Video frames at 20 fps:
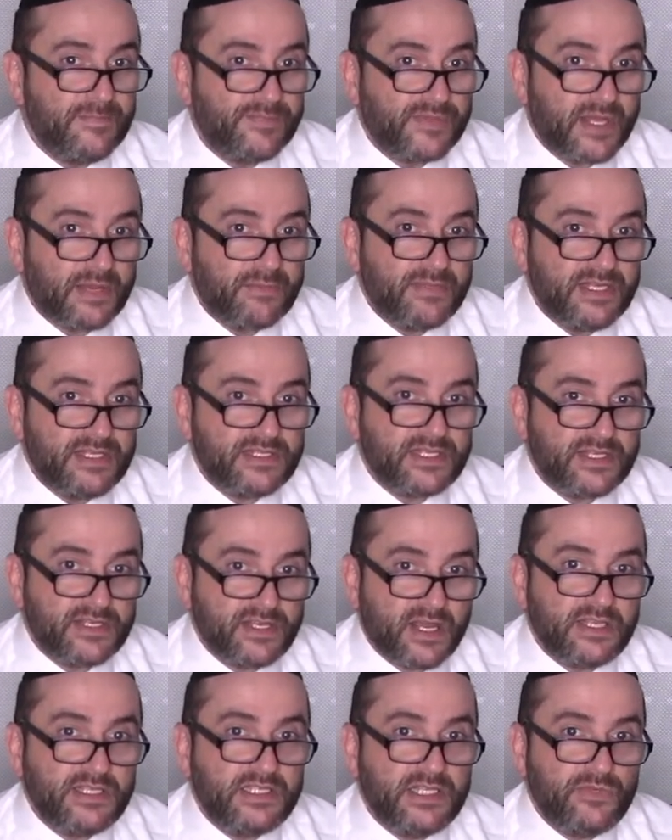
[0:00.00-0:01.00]
That means in
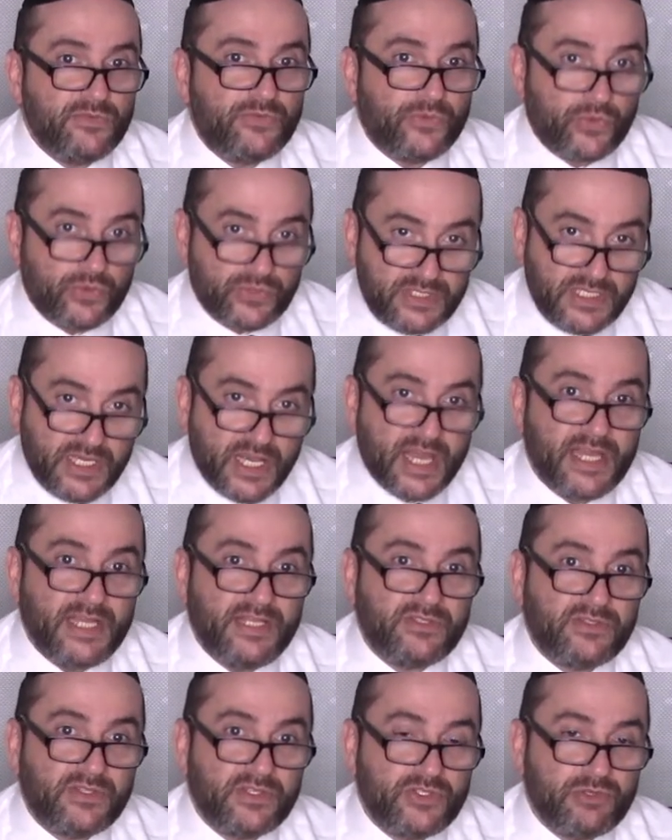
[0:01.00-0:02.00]

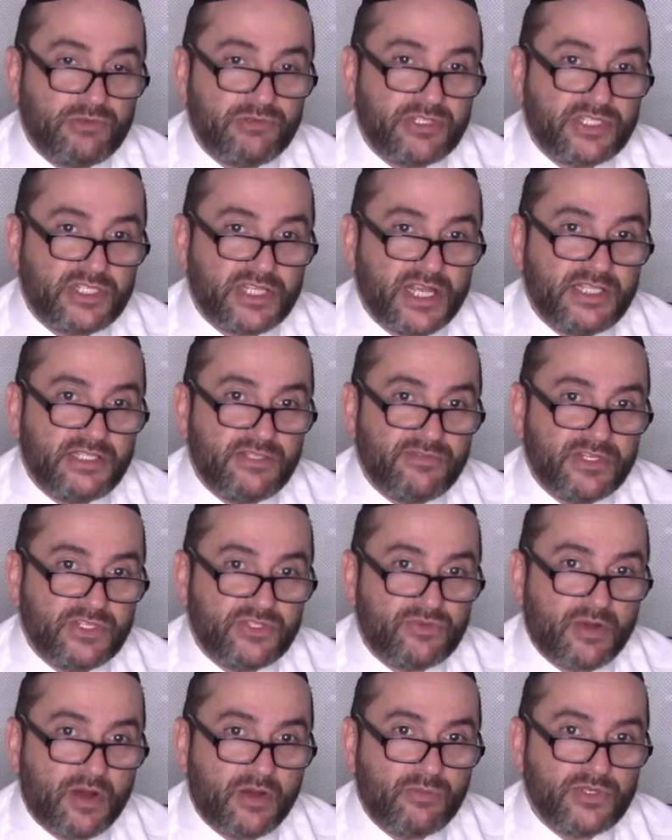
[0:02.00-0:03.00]
1948, the Jewish state of
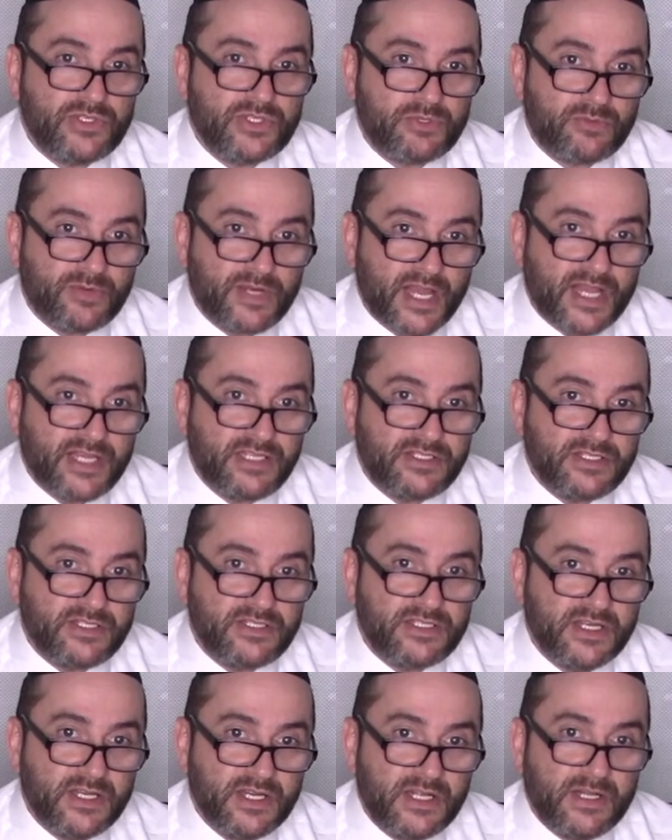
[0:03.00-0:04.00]
Israel was created.